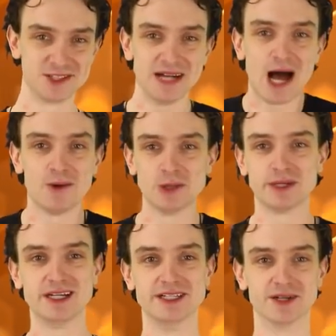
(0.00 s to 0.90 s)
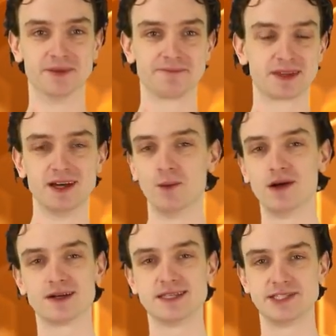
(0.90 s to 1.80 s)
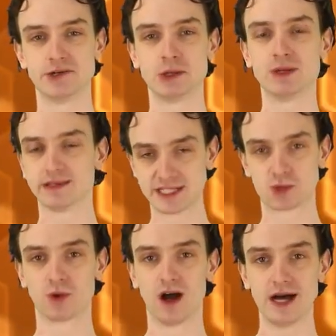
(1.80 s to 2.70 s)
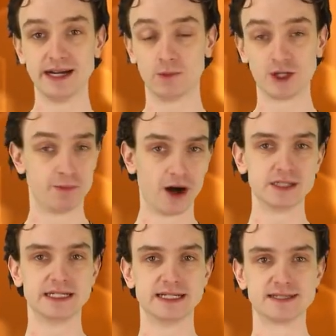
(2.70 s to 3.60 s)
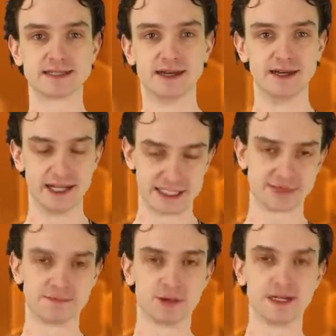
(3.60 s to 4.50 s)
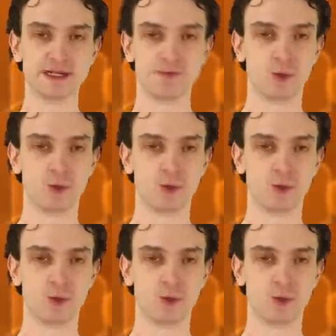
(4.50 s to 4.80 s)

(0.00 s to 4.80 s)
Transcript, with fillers: So now what are we gonna do? Well, considering what list we're on and which part it is, it's pretty